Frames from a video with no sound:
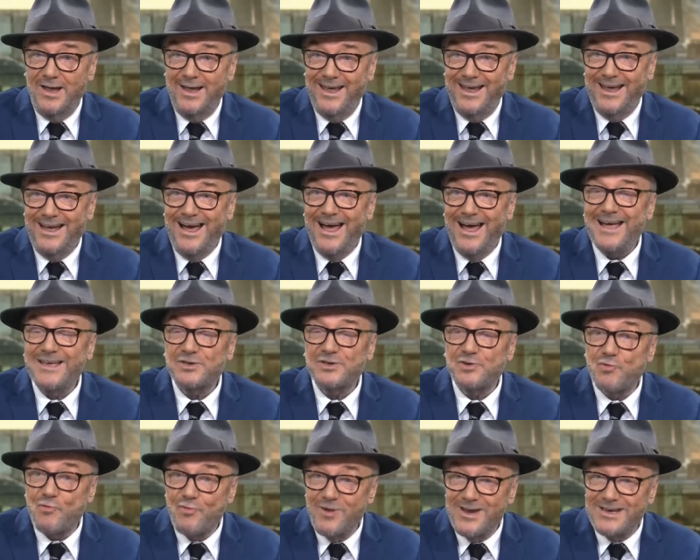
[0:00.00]
it
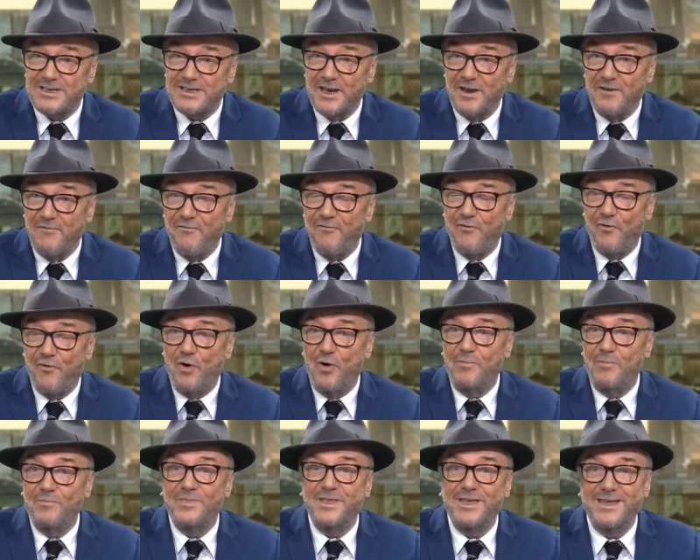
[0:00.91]
has risen
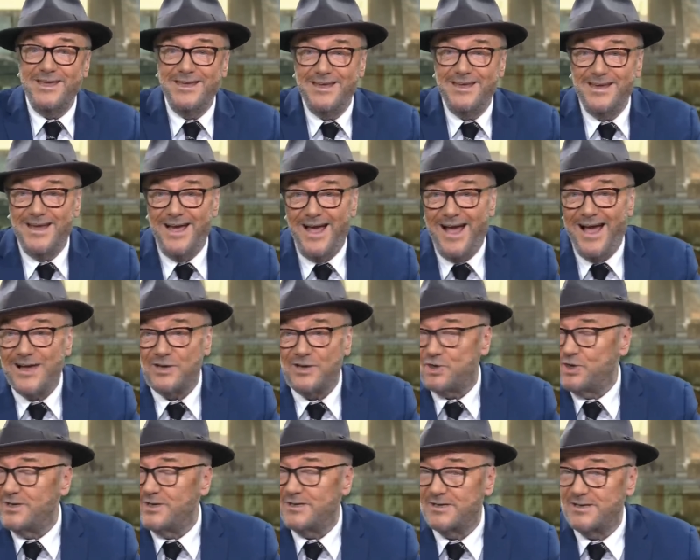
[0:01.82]
from the
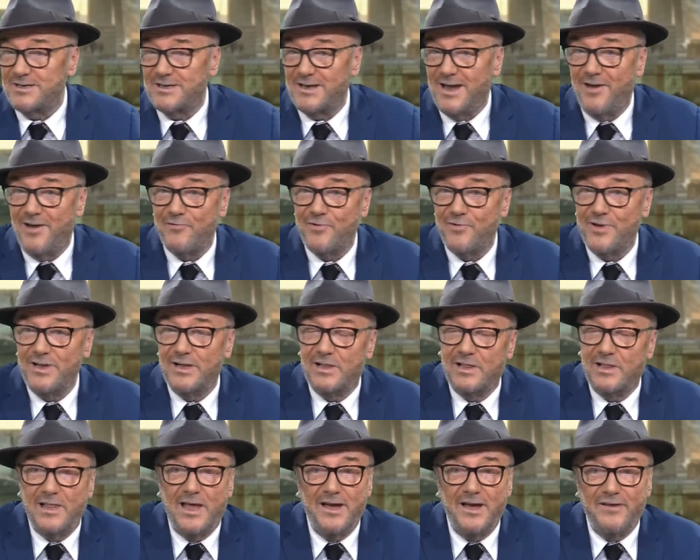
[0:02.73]
ashes, a real
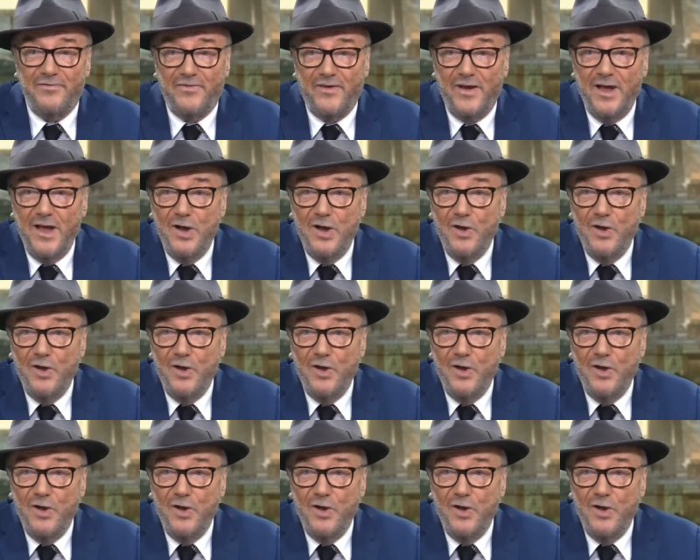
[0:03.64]
life. Yeah.